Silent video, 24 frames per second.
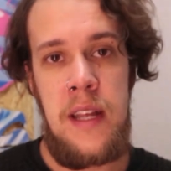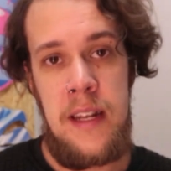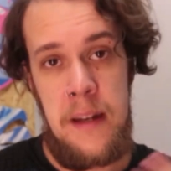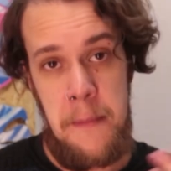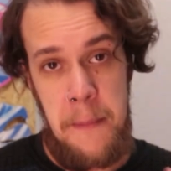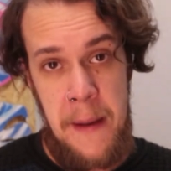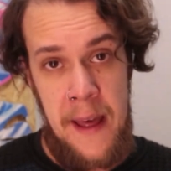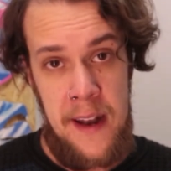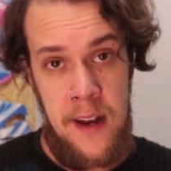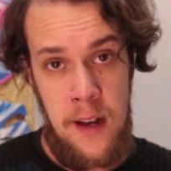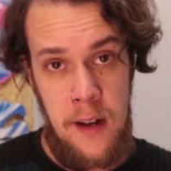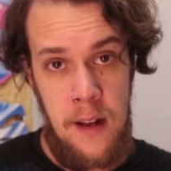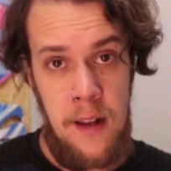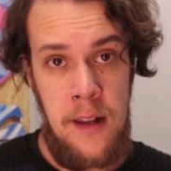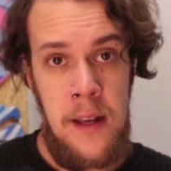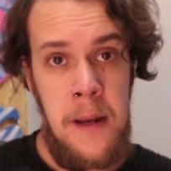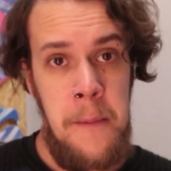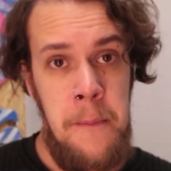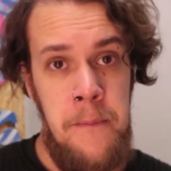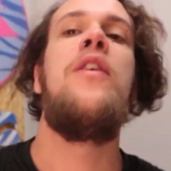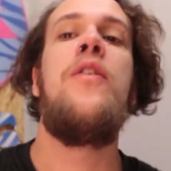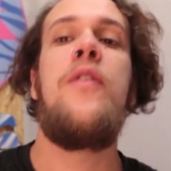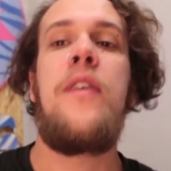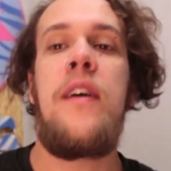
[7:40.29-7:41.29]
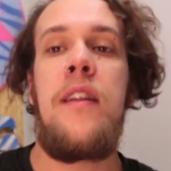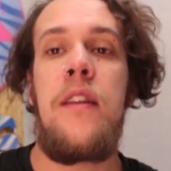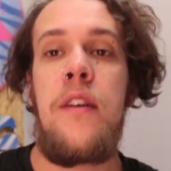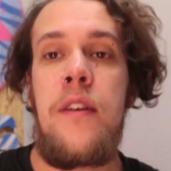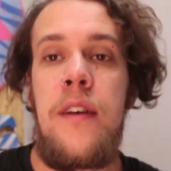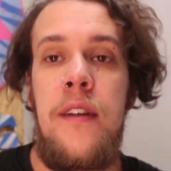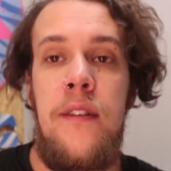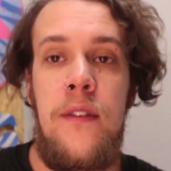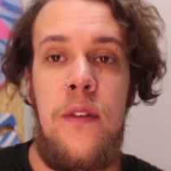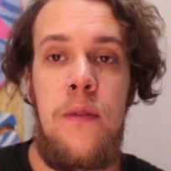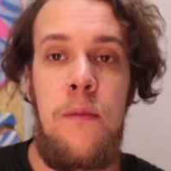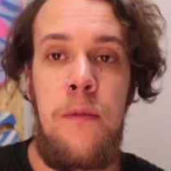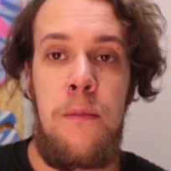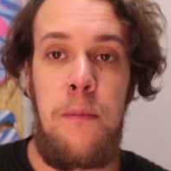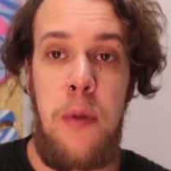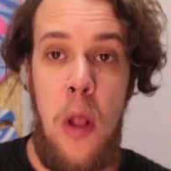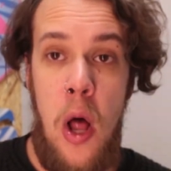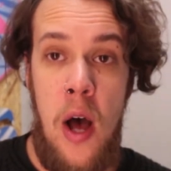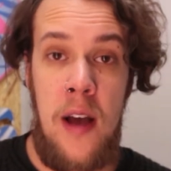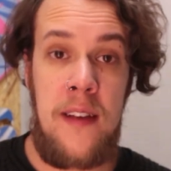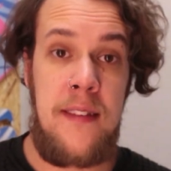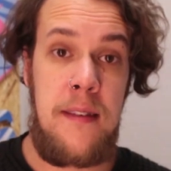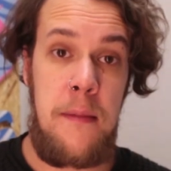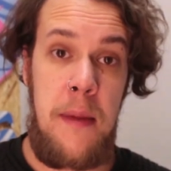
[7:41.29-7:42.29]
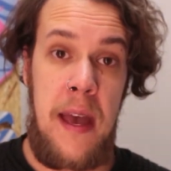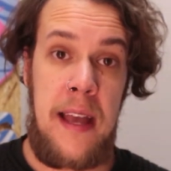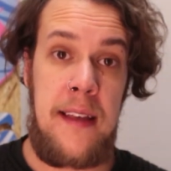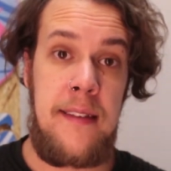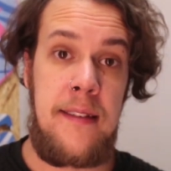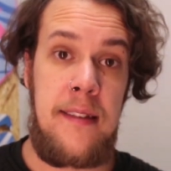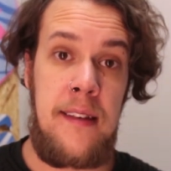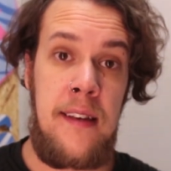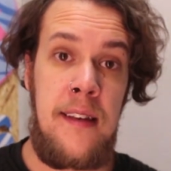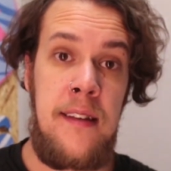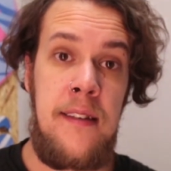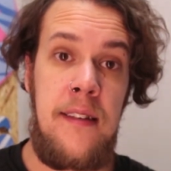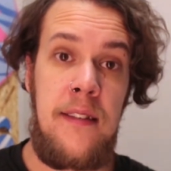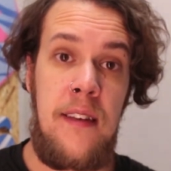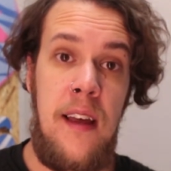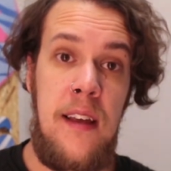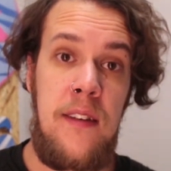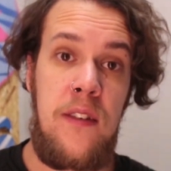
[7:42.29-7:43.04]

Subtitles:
independently, you can look into blogs and magazines